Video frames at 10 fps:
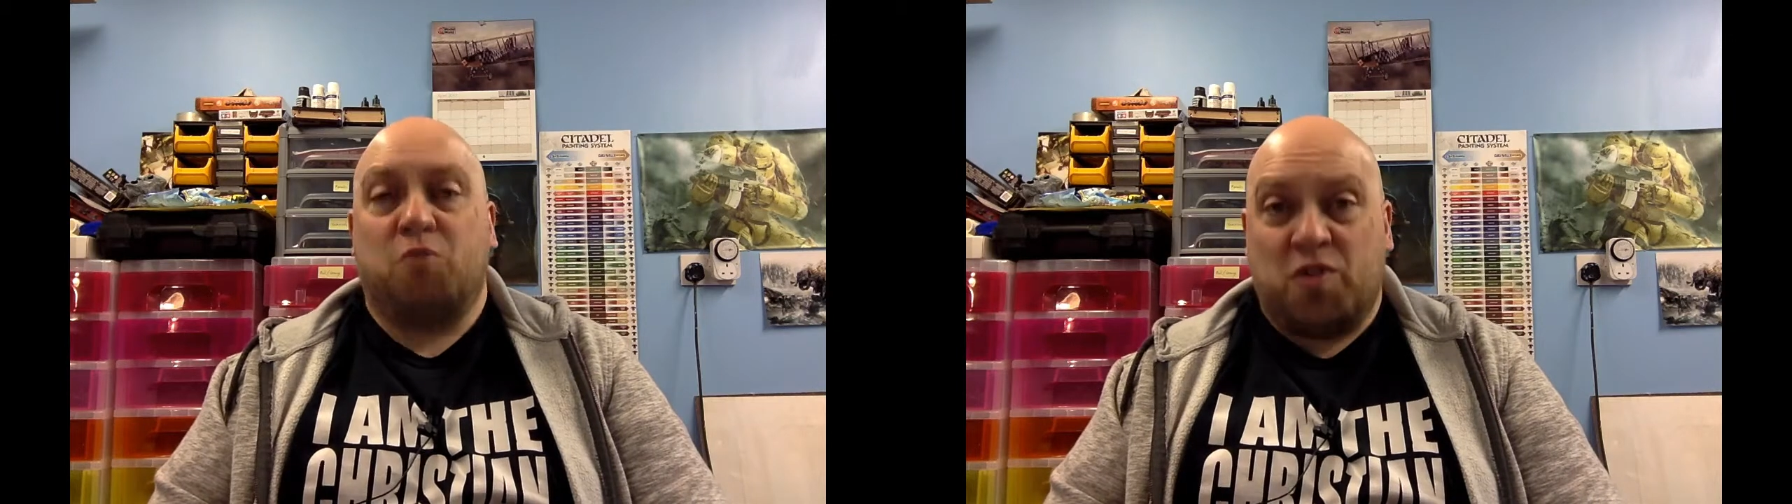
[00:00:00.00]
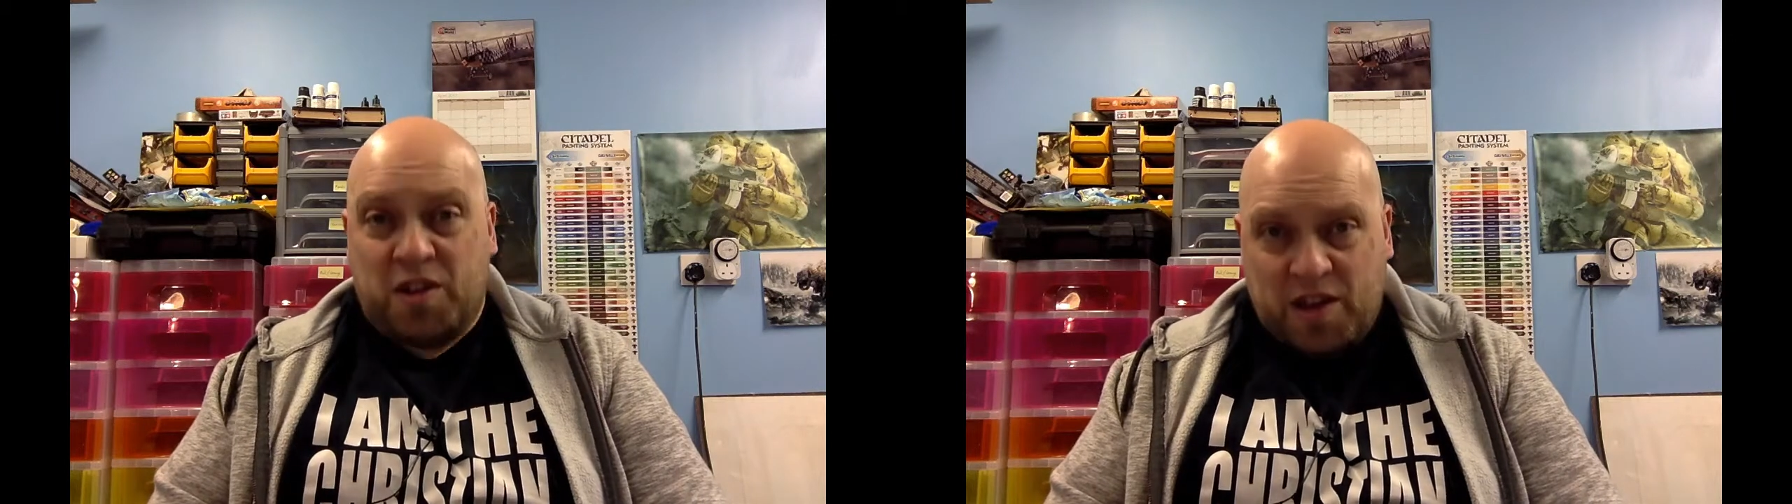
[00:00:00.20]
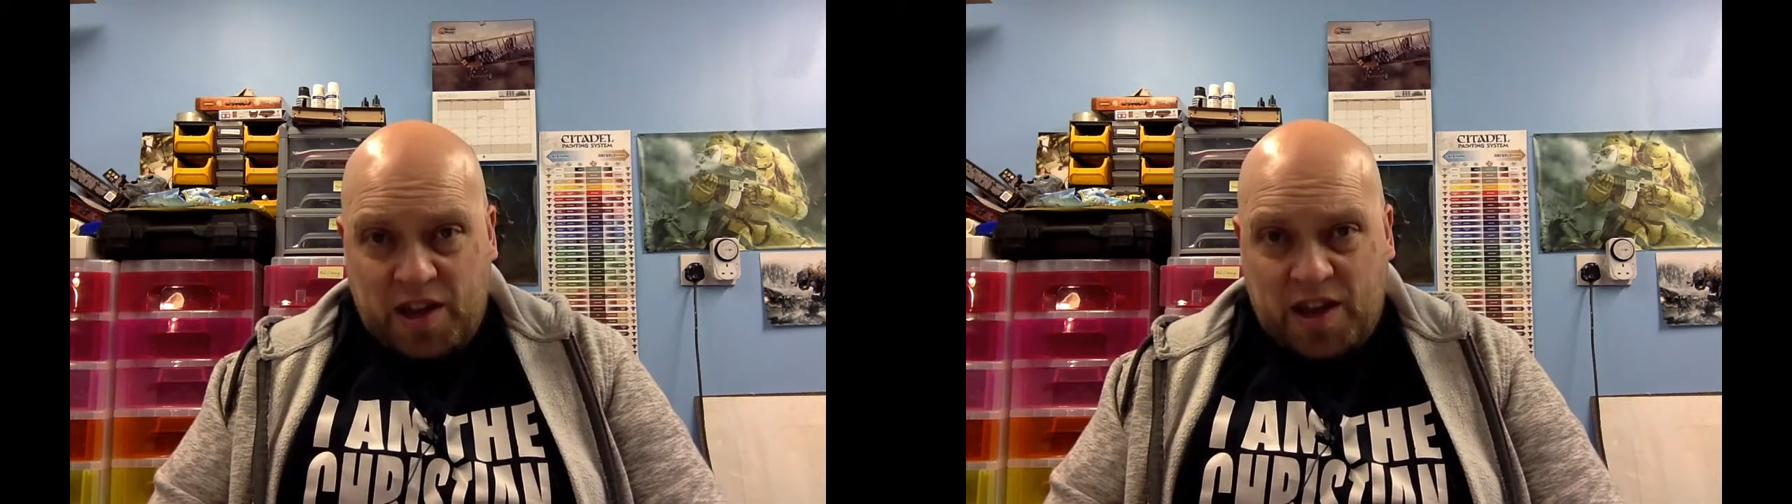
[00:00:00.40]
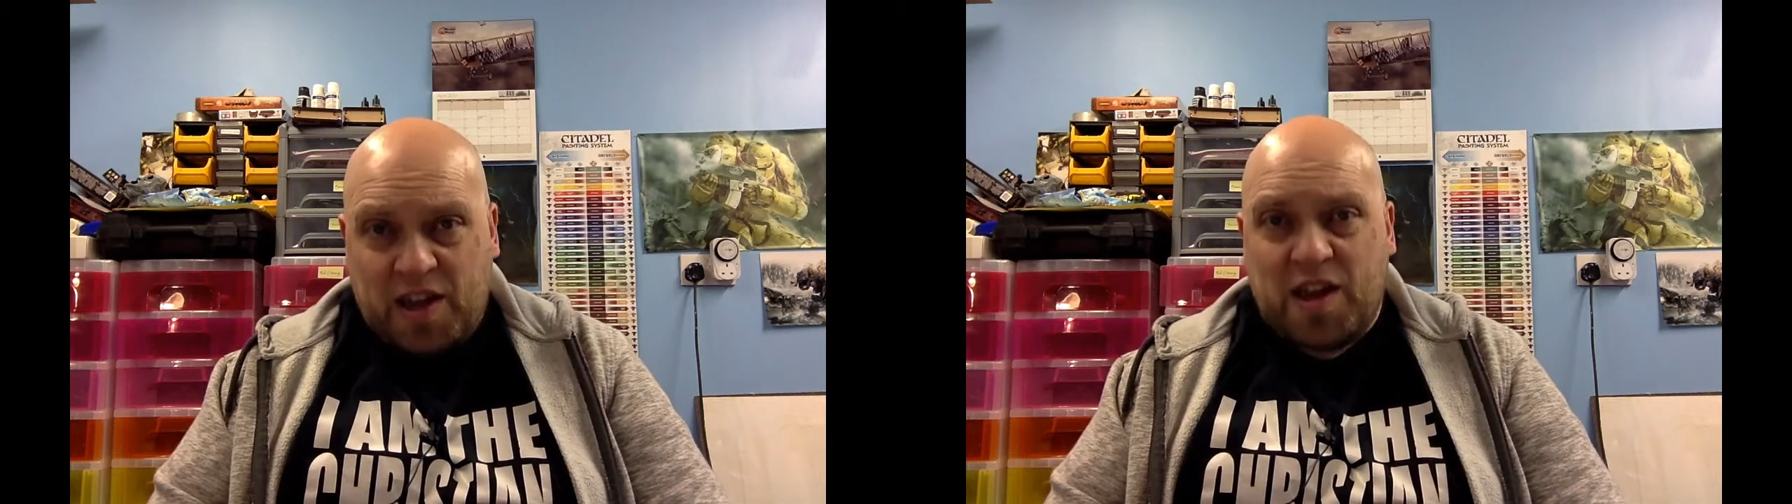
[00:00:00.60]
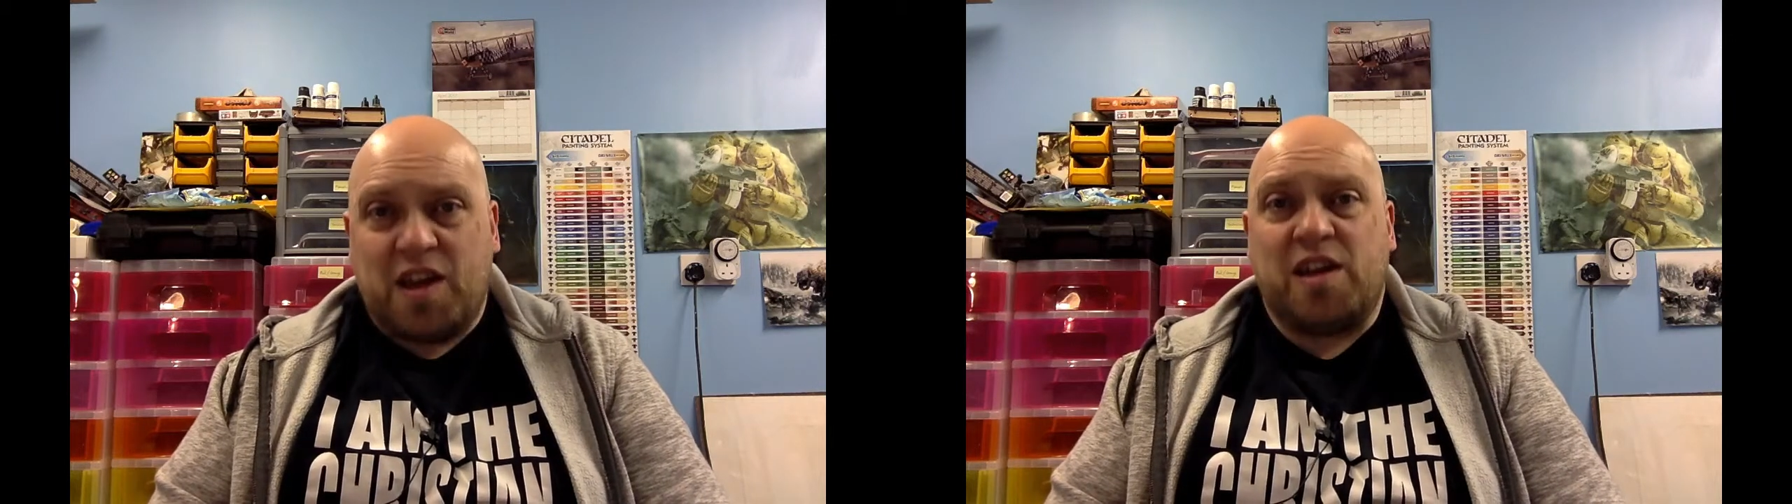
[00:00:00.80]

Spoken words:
40k